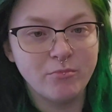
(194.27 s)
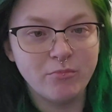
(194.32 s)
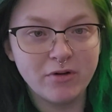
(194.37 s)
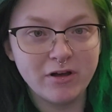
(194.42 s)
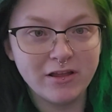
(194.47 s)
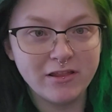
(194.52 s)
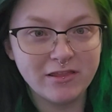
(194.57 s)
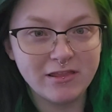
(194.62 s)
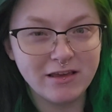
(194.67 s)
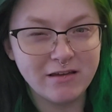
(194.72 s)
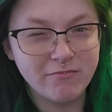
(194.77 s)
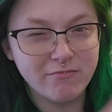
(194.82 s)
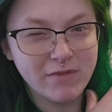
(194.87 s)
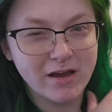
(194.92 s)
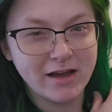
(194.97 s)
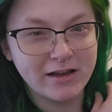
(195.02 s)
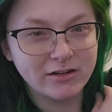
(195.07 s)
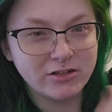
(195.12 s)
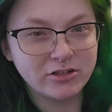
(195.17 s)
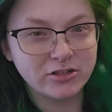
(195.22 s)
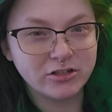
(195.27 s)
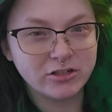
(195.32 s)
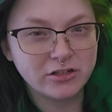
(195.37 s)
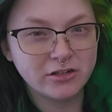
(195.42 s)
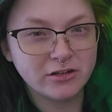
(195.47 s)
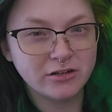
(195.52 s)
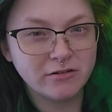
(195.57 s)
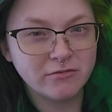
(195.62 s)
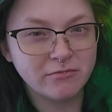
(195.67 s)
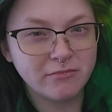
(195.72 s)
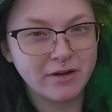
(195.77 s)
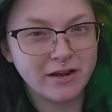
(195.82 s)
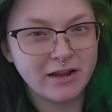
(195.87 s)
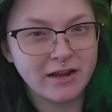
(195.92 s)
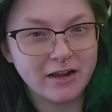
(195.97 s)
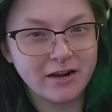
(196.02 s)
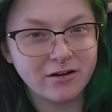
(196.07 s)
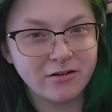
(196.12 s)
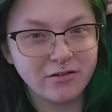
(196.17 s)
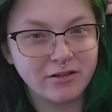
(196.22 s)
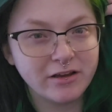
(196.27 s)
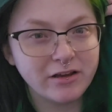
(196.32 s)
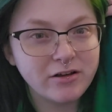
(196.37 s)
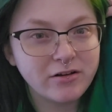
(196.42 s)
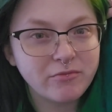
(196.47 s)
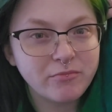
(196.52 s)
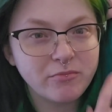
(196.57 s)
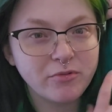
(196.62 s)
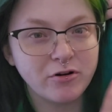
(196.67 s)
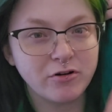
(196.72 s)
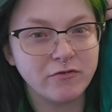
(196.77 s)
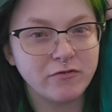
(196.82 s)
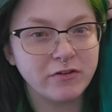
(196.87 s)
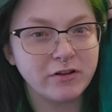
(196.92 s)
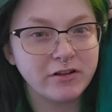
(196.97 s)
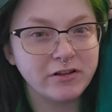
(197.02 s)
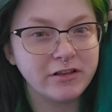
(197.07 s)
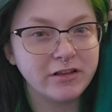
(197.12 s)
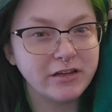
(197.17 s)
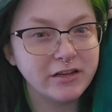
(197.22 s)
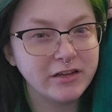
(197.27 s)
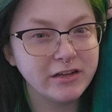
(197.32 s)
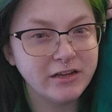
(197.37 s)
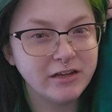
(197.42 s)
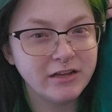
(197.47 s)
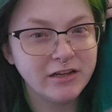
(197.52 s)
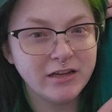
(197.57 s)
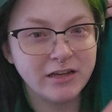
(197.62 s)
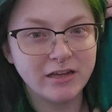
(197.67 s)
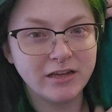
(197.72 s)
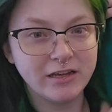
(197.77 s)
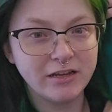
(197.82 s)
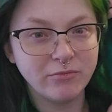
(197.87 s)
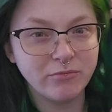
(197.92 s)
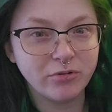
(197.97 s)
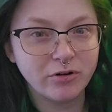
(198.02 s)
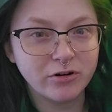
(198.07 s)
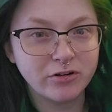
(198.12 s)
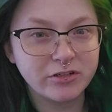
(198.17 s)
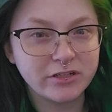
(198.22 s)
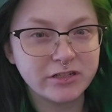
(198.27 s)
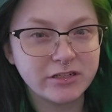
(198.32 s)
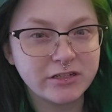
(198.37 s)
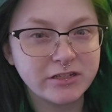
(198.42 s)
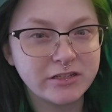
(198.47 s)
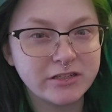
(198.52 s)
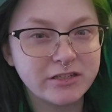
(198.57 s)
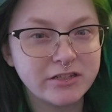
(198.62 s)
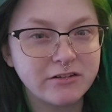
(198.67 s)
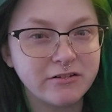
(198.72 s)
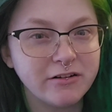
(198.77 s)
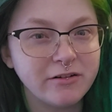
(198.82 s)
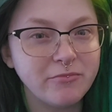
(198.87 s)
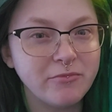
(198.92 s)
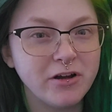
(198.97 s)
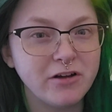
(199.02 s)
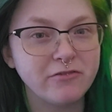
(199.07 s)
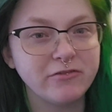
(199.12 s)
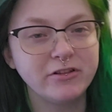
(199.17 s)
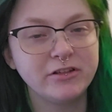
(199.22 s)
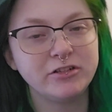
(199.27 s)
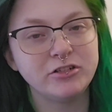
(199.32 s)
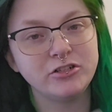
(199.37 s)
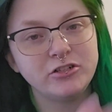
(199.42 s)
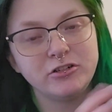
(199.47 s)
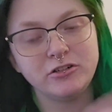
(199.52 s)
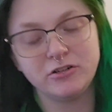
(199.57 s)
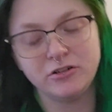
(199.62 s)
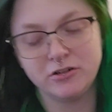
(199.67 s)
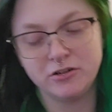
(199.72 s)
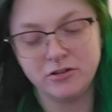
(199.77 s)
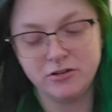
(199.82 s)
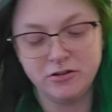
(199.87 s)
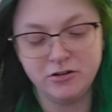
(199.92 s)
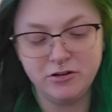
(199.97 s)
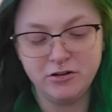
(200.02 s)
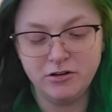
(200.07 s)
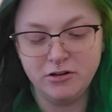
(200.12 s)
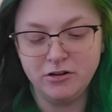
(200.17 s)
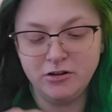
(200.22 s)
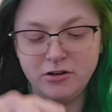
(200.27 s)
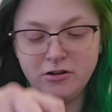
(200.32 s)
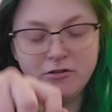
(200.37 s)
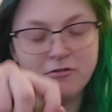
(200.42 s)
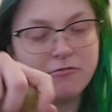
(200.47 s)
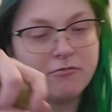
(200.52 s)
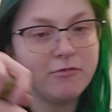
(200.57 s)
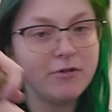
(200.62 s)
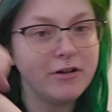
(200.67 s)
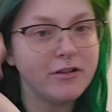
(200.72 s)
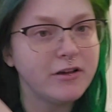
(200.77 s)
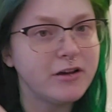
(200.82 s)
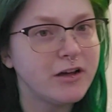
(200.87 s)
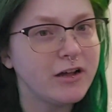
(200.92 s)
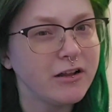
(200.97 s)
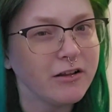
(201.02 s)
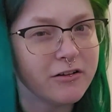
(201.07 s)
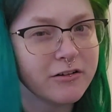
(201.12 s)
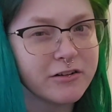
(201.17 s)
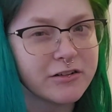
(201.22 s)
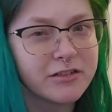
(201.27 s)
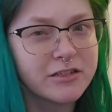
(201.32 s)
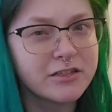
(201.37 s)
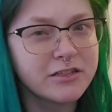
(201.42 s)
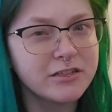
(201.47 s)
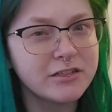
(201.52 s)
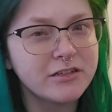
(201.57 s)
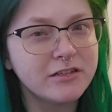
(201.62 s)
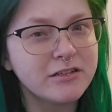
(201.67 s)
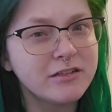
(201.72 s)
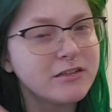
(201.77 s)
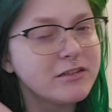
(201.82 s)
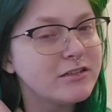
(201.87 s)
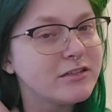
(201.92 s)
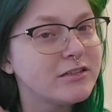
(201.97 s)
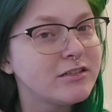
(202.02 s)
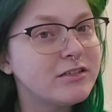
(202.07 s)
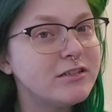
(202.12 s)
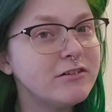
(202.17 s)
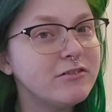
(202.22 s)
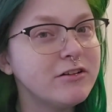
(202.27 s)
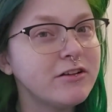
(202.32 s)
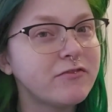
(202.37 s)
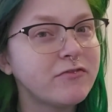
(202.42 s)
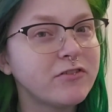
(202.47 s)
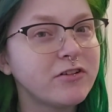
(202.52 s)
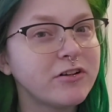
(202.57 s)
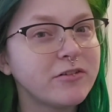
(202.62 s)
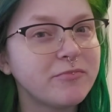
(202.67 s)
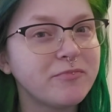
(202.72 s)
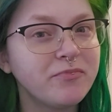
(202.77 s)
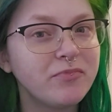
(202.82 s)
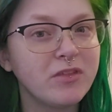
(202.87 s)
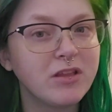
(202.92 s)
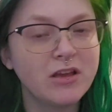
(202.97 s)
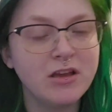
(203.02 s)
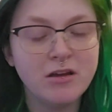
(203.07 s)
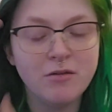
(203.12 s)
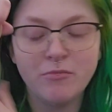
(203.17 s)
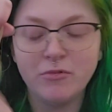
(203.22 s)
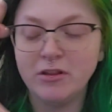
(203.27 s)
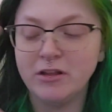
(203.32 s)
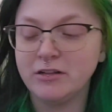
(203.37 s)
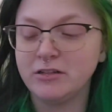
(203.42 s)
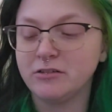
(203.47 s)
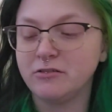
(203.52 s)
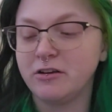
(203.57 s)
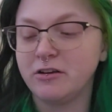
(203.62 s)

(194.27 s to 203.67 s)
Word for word: but they match my hair like perfectly in person. So I'm not really sure why the colors so different, but that's